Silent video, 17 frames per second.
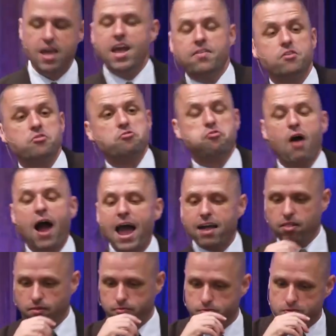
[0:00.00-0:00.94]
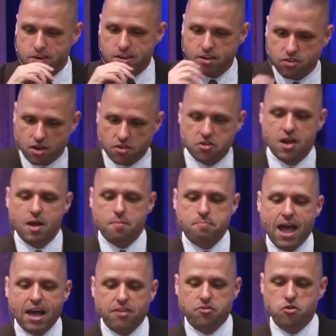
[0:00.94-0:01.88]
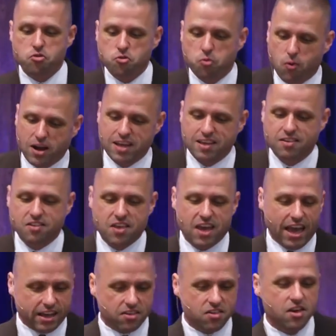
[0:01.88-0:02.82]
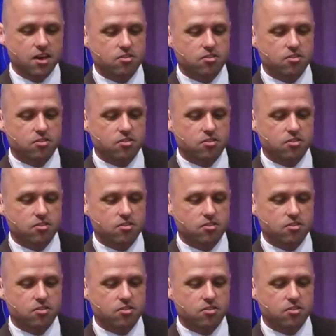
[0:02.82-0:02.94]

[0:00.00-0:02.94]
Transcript: In the trial of Jesus, Matthew 26,